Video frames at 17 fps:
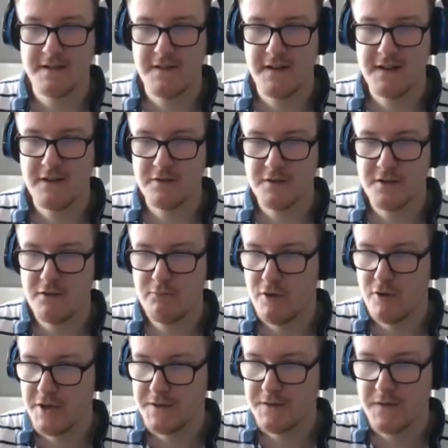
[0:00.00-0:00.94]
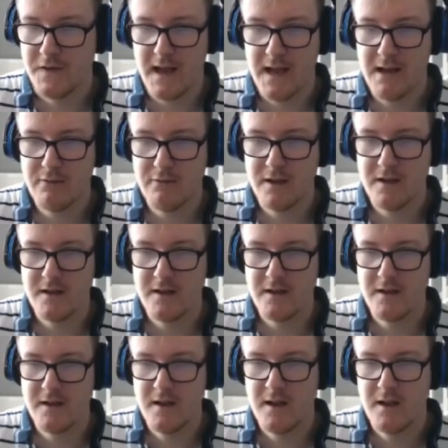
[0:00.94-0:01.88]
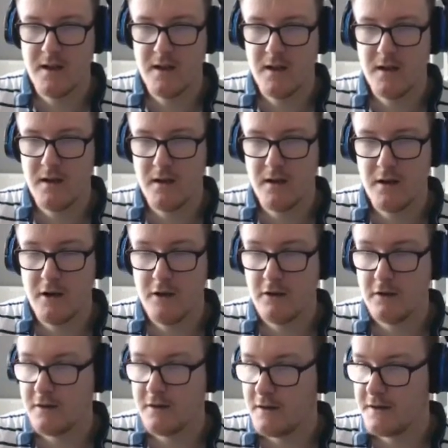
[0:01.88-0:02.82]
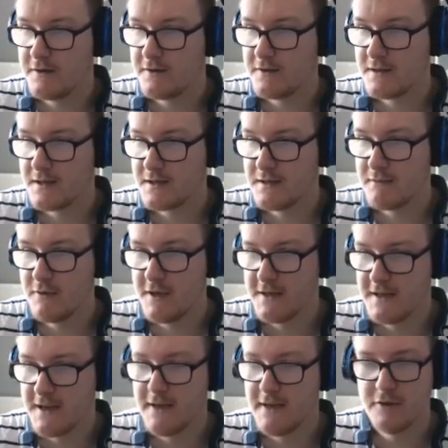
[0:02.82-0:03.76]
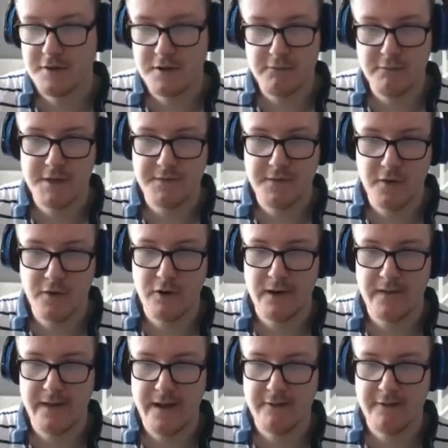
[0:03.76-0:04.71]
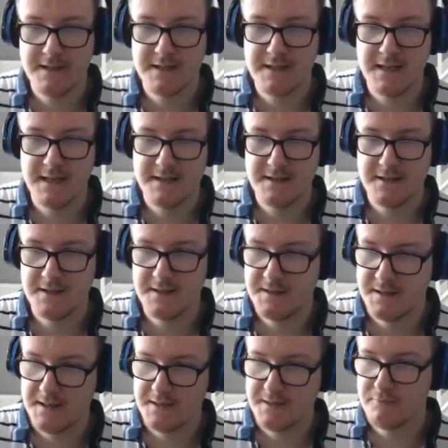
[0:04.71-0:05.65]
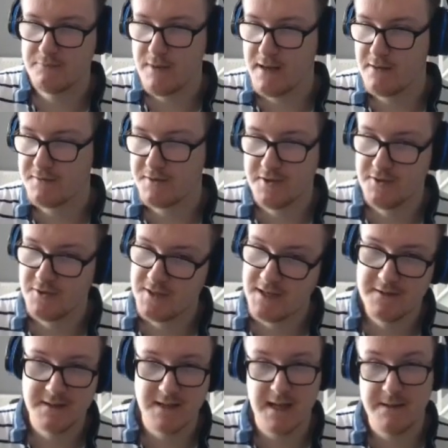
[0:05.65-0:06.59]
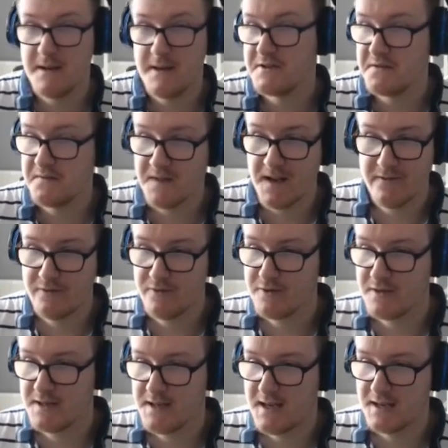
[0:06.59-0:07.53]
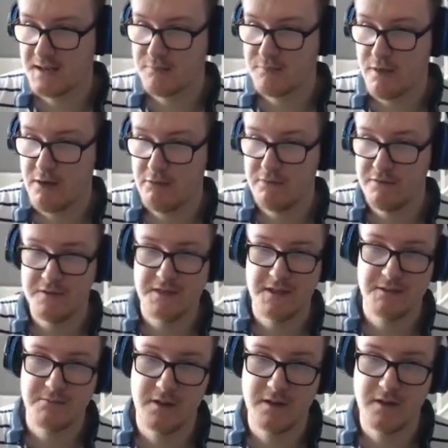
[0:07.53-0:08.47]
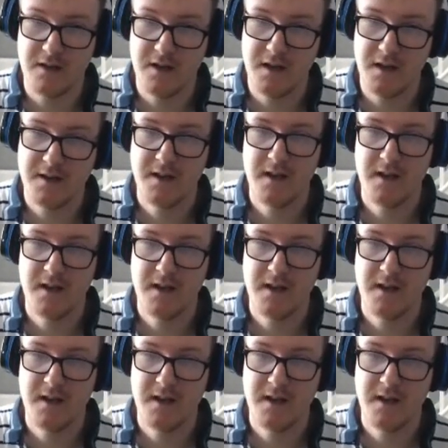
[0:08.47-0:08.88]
I think it also works for our... Oh god, it does actually. Yeah, it also works for all of our Xyzes as well. So it just gives them extra 500 attack as well with just this one card.